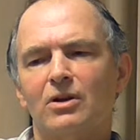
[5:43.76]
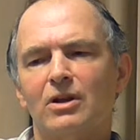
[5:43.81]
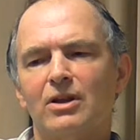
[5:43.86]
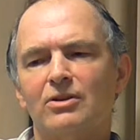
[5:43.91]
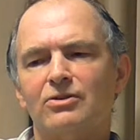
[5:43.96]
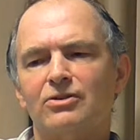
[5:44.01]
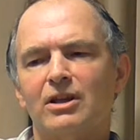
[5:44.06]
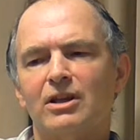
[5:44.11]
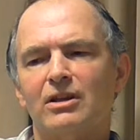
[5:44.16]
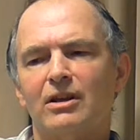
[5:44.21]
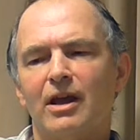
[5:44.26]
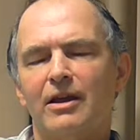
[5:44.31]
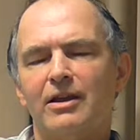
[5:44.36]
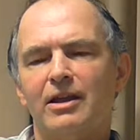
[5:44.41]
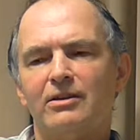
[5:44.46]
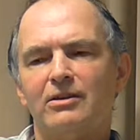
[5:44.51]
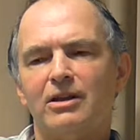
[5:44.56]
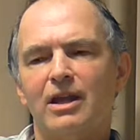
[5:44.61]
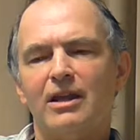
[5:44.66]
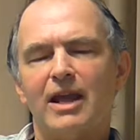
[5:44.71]

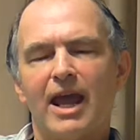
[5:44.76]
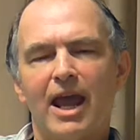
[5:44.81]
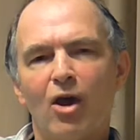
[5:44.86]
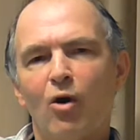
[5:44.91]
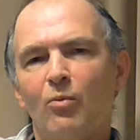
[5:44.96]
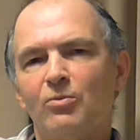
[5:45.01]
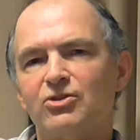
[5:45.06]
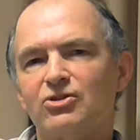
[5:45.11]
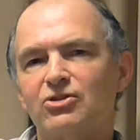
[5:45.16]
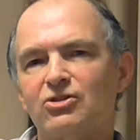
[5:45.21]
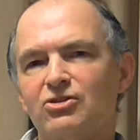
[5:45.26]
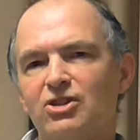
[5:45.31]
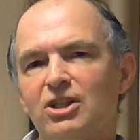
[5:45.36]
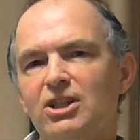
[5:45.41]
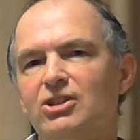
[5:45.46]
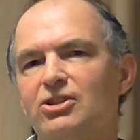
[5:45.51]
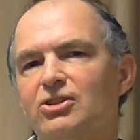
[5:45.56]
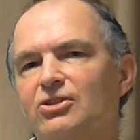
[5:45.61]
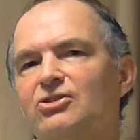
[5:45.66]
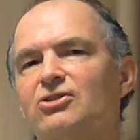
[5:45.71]
It helps
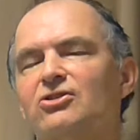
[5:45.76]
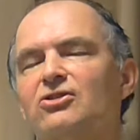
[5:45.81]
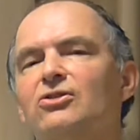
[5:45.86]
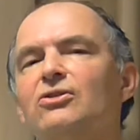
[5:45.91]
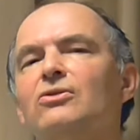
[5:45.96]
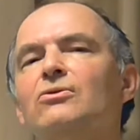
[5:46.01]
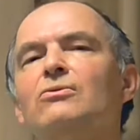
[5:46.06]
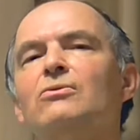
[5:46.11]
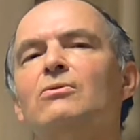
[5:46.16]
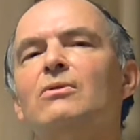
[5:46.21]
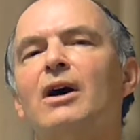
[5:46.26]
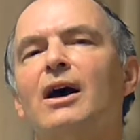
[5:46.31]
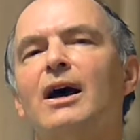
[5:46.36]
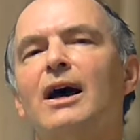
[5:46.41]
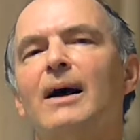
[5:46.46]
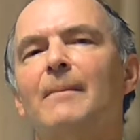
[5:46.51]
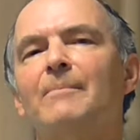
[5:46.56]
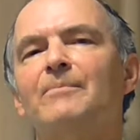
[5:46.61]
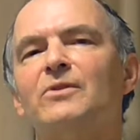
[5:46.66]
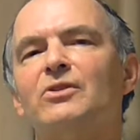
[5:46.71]
teachers to
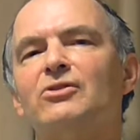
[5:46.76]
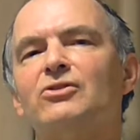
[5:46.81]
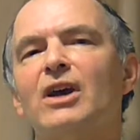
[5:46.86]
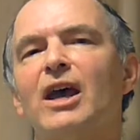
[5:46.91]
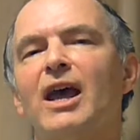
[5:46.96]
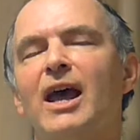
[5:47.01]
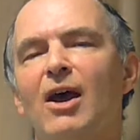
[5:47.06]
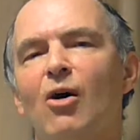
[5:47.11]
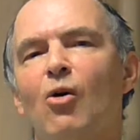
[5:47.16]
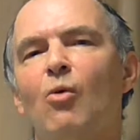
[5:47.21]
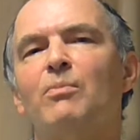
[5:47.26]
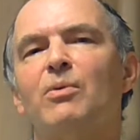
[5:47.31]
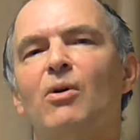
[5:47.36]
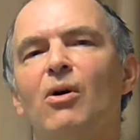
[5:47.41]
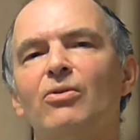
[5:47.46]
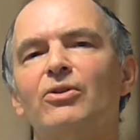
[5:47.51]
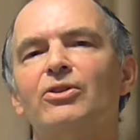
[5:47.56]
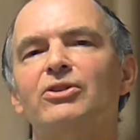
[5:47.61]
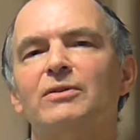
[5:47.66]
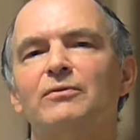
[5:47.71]
help
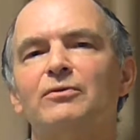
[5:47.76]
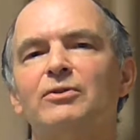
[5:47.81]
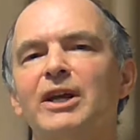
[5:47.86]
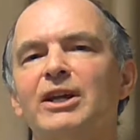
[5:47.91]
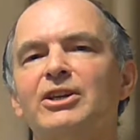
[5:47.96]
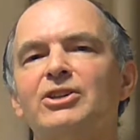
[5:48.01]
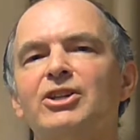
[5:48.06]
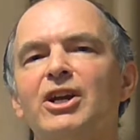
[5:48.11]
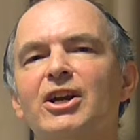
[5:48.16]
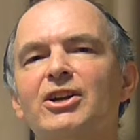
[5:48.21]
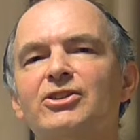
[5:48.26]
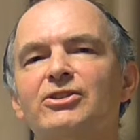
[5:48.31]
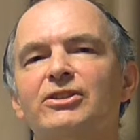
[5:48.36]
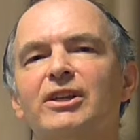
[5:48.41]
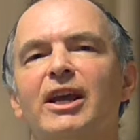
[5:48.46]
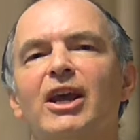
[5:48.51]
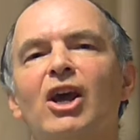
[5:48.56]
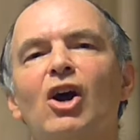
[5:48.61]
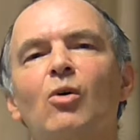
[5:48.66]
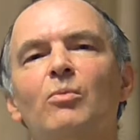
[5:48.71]
on the differentiation.
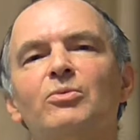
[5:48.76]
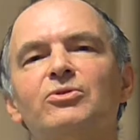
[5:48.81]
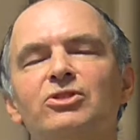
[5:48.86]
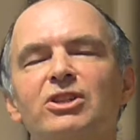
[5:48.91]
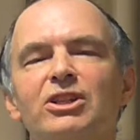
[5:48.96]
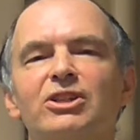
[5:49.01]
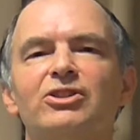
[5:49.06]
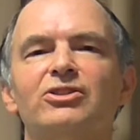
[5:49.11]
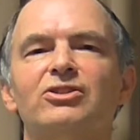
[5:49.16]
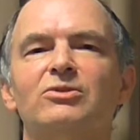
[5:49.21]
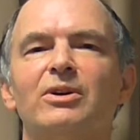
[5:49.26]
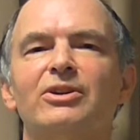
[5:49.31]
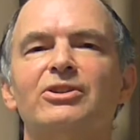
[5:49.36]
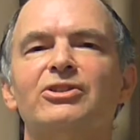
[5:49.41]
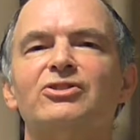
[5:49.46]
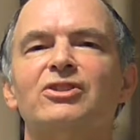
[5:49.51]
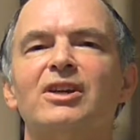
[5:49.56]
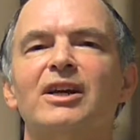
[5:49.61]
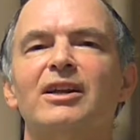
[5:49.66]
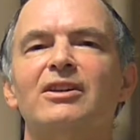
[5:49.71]
It helps teachers to
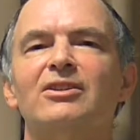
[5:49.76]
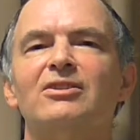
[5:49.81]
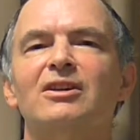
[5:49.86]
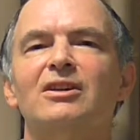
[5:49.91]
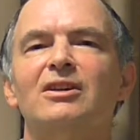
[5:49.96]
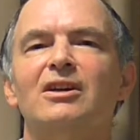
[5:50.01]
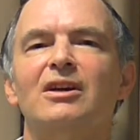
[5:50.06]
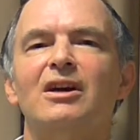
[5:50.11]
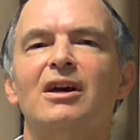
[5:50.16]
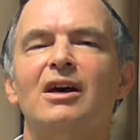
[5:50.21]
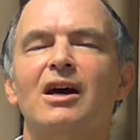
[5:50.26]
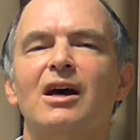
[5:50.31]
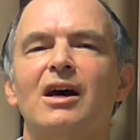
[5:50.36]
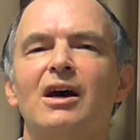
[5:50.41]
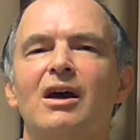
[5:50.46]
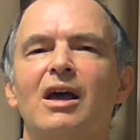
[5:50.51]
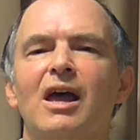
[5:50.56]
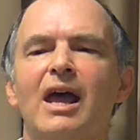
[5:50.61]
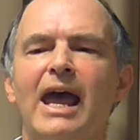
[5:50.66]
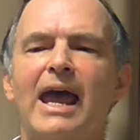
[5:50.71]
understand
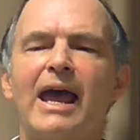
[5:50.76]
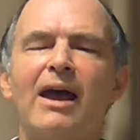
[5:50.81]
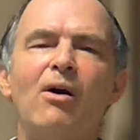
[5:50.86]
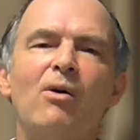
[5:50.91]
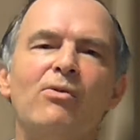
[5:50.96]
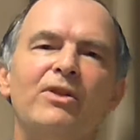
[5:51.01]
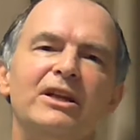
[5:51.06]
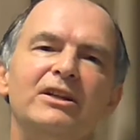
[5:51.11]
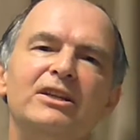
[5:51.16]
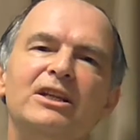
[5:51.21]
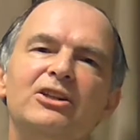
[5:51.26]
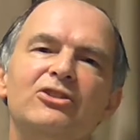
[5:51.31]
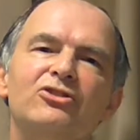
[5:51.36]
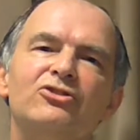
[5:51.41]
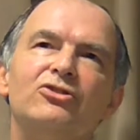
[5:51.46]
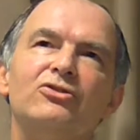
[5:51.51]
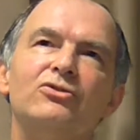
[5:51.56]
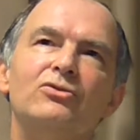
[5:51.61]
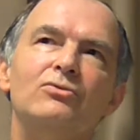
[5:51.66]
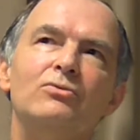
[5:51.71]
how they need
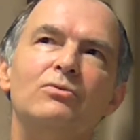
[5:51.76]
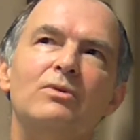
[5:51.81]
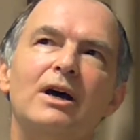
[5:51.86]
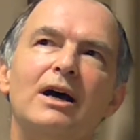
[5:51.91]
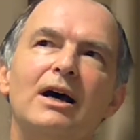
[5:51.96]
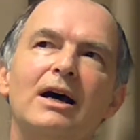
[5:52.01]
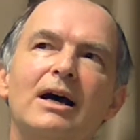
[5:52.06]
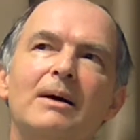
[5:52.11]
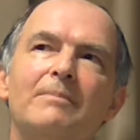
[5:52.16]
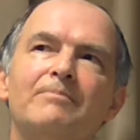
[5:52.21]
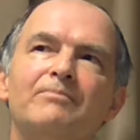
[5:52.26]
to